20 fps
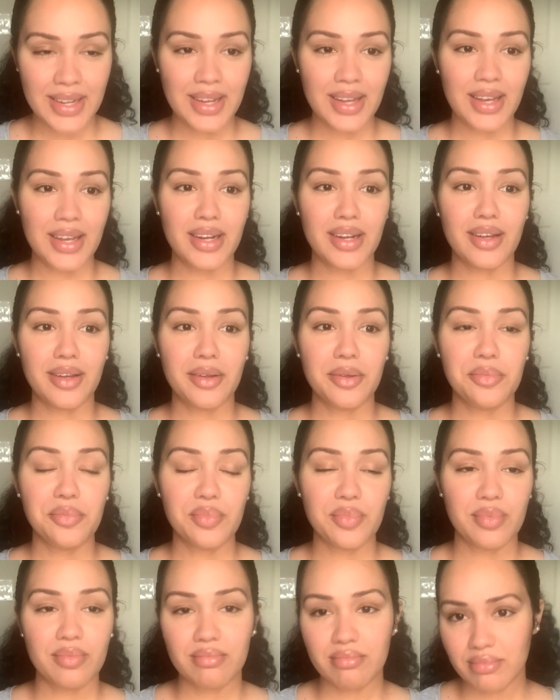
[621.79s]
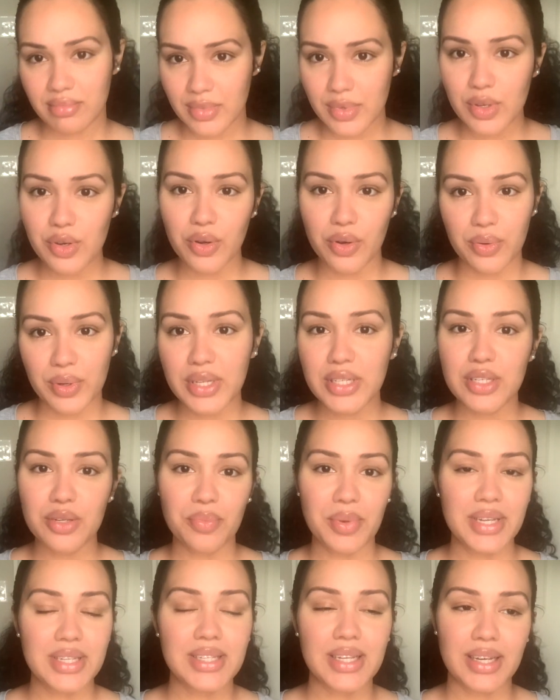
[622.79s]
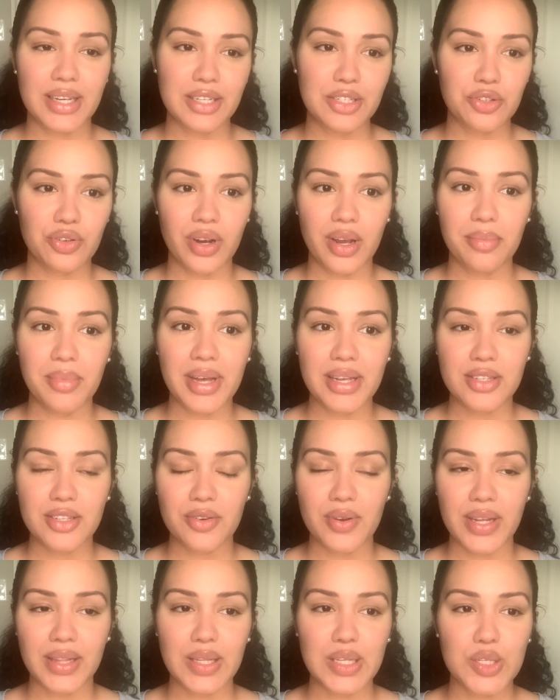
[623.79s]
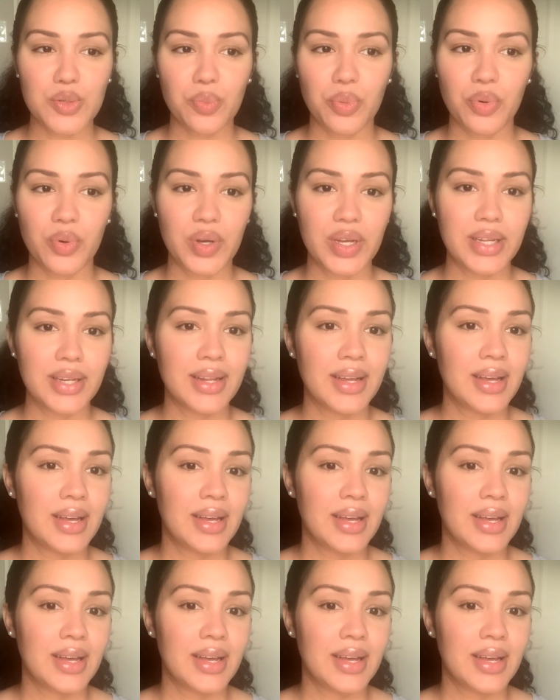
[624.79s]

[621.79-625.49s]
And I'm, into my second trimester at this point.